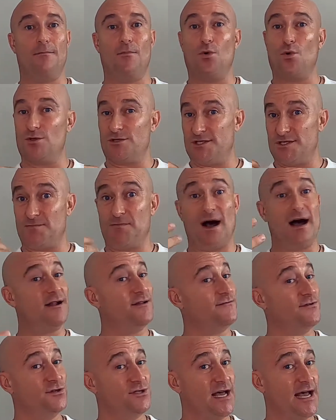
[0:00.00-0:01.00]
or just part
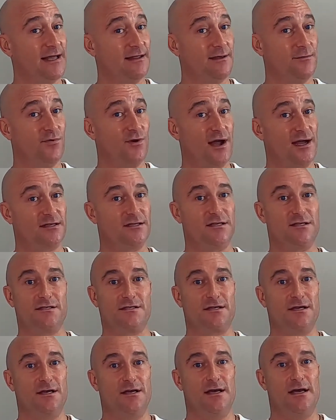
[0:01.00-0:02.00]
of your daily
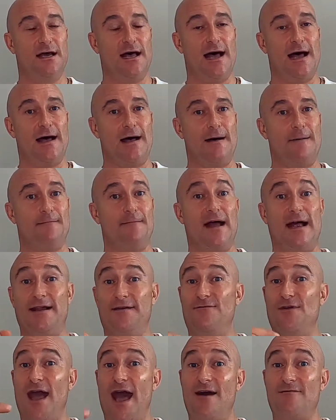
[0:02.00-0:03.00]
practice. And
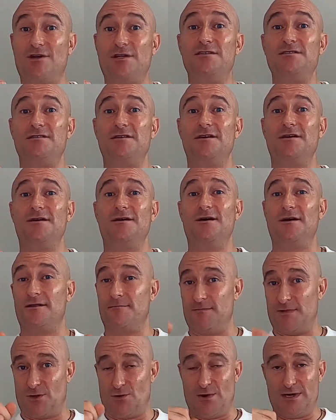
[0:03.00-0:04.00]
if you haven't,
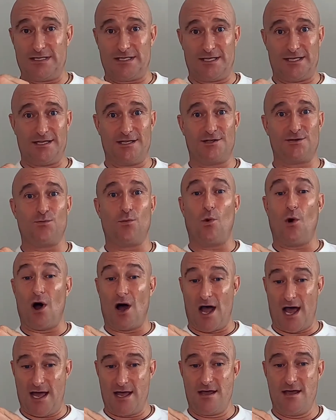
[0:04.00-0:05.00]
the question is
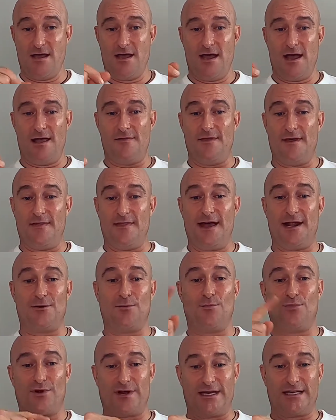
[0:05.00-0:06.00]
why? And then that'll
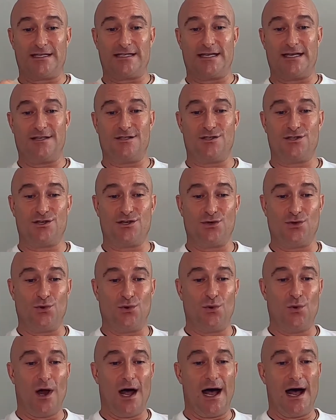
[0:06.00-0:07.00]
bring us
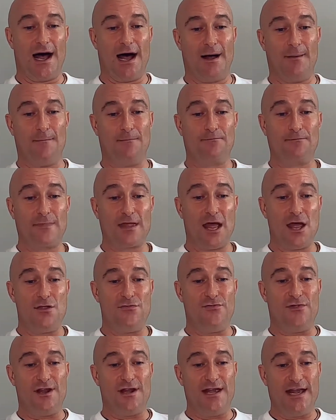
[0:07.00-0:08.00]
into
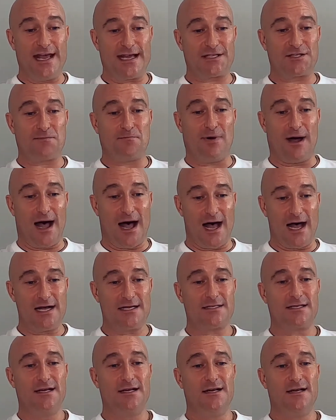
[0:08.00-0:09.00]
the next
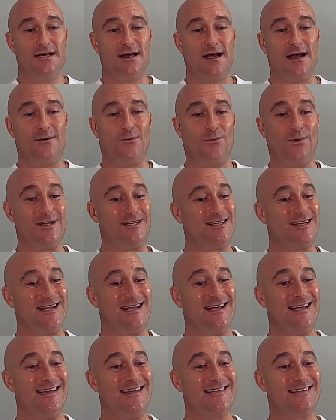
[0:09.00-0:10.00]
part, which
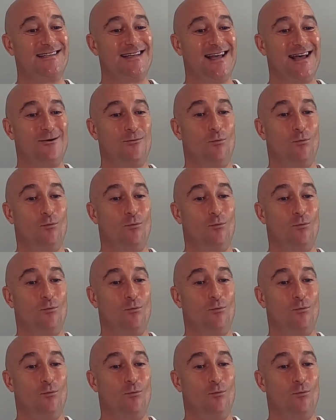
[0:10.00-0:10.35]
is